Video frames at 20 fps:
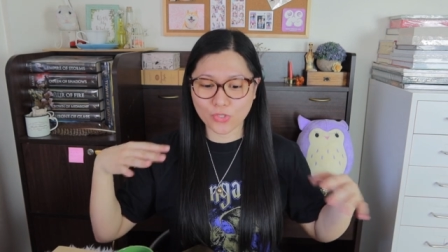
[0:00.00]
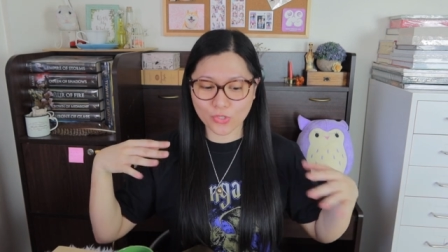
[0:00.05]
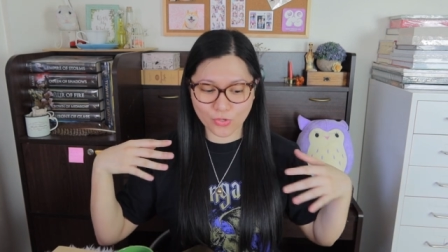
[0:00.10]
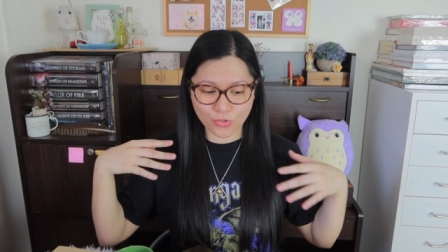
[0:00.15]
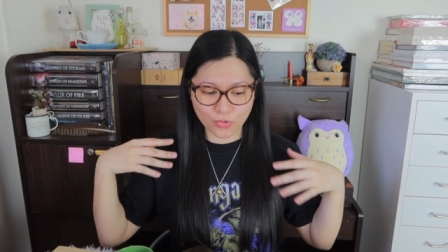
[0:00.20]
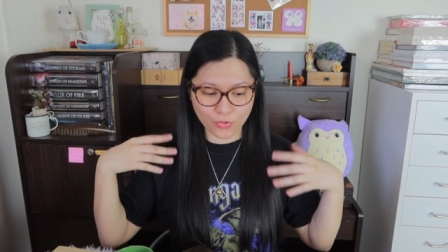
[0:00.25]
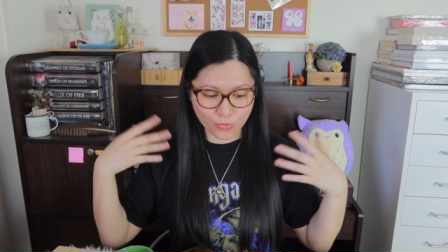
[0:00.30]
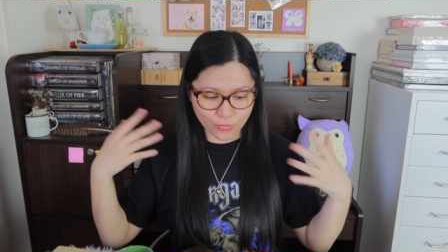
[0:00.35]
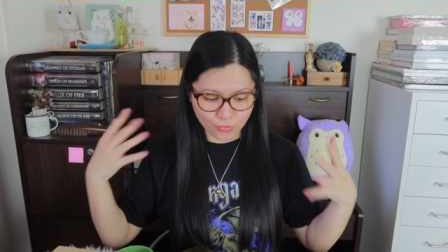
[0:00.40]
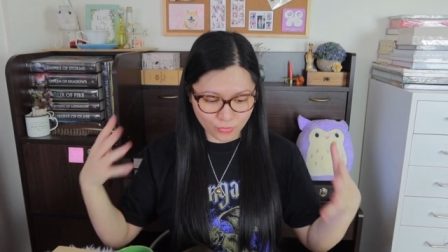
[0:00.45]

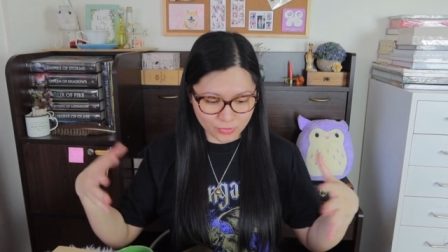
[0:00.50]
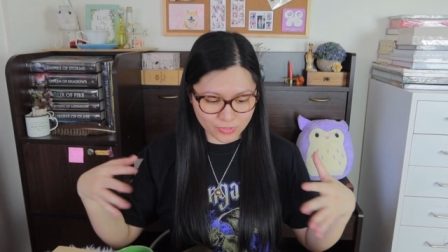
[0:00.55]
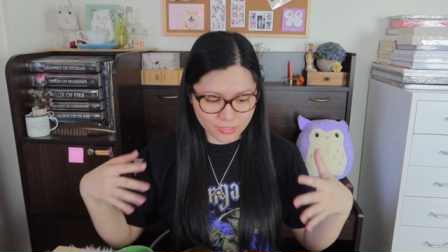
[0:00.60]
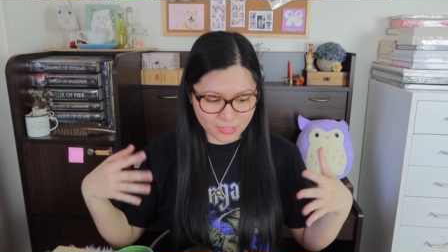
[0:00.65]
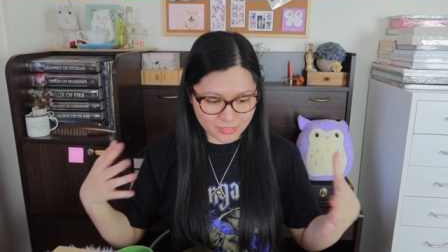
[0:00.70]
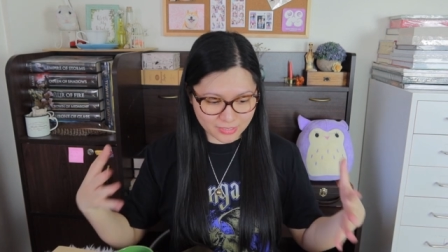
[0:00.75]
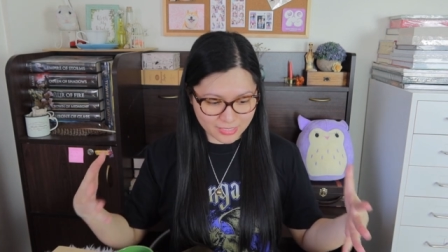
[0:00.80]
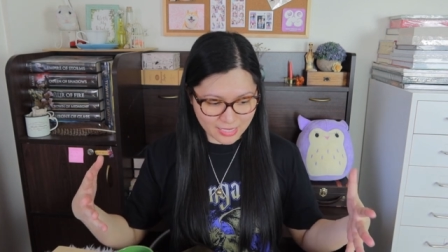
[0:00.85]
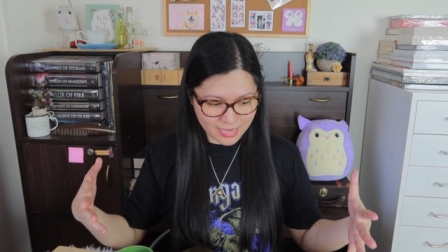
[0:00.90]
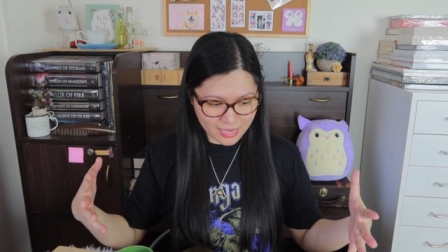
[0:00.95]
to
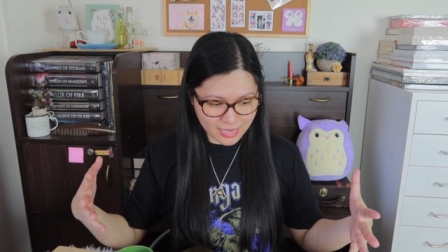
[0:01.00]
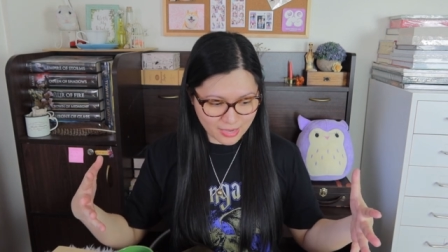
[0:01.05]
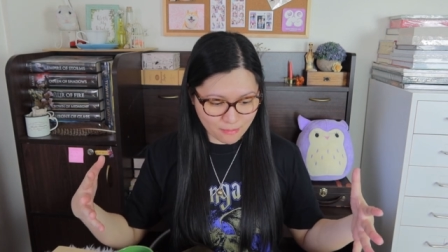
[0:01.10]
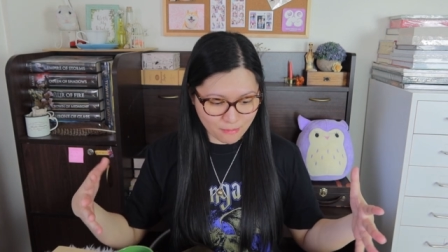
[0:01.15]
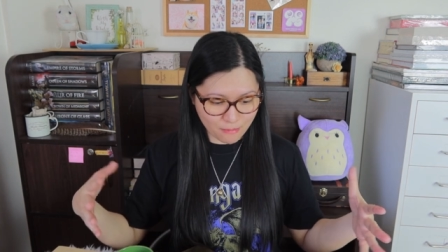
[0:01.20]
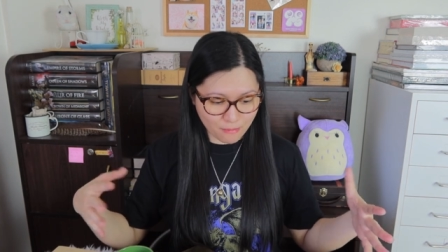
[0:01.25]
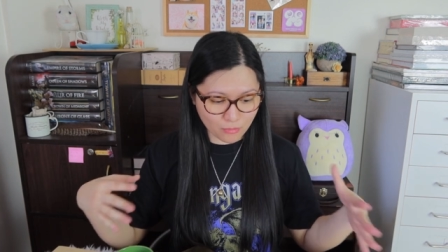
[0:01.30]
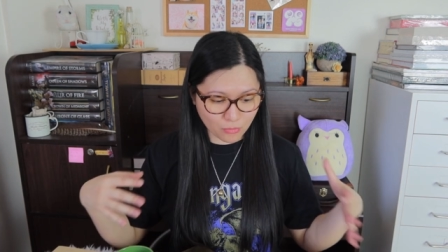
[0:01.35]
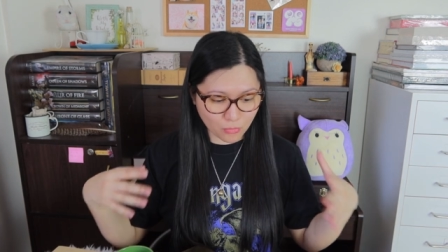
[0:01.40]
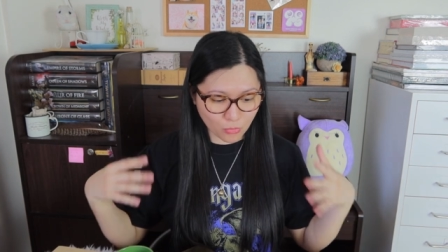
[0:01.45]

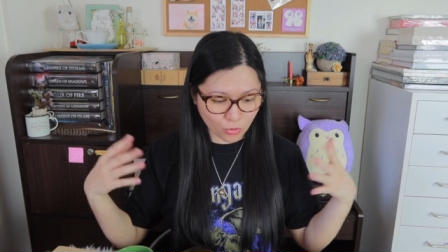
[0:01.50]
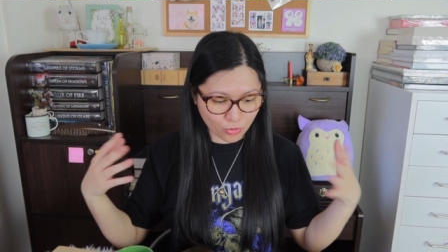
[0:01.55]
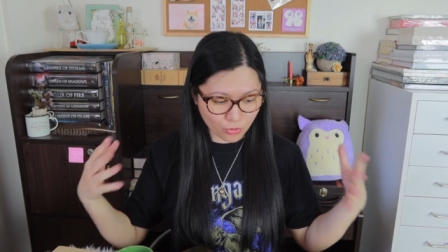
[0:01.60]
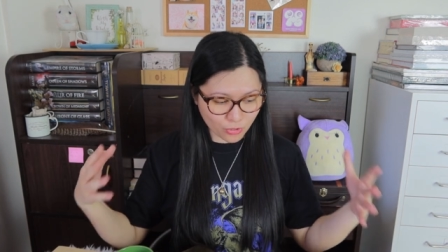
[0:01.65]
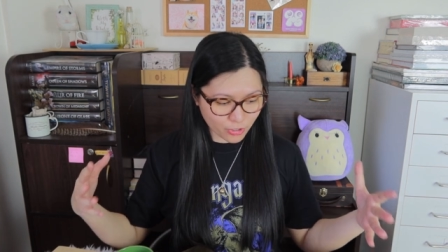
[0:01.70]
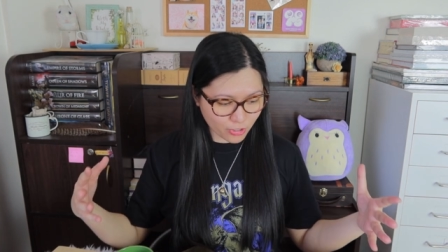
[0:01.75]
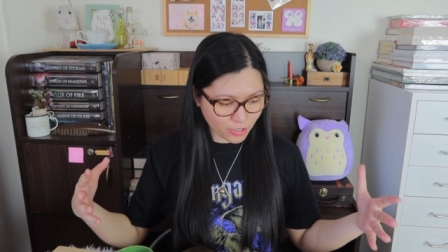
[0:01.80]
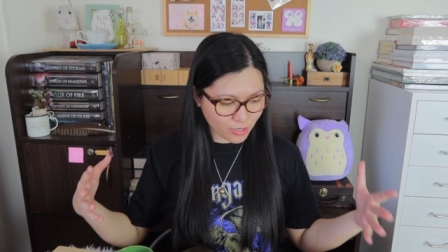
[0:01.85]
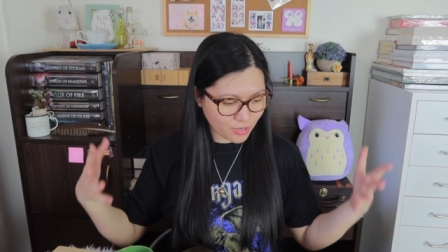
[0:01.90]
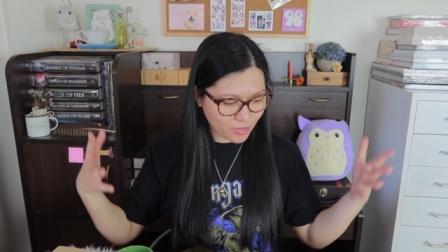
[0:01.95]
see
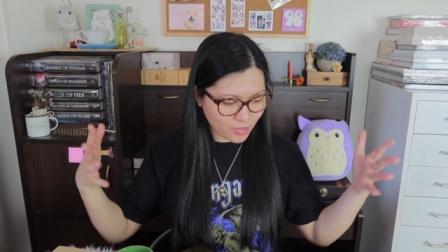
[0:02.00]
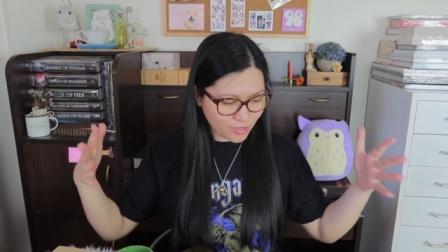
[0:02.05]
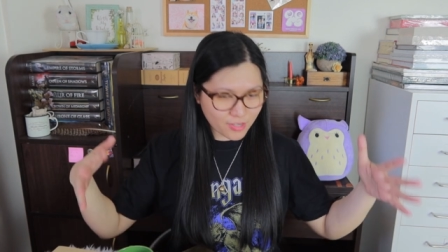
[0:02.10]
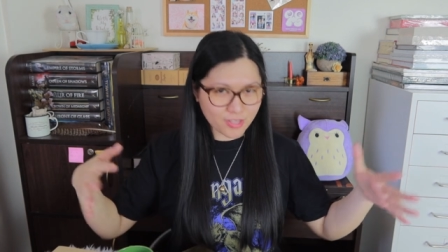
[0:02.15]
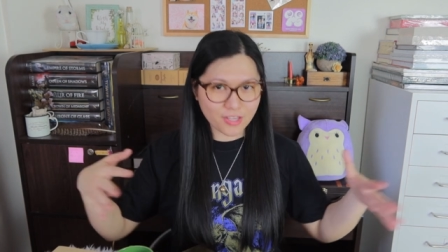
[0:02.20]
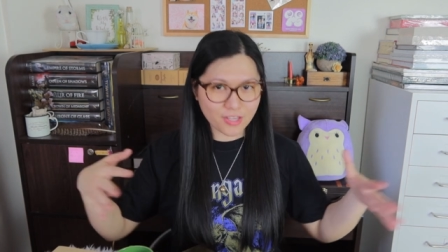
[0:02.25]
more,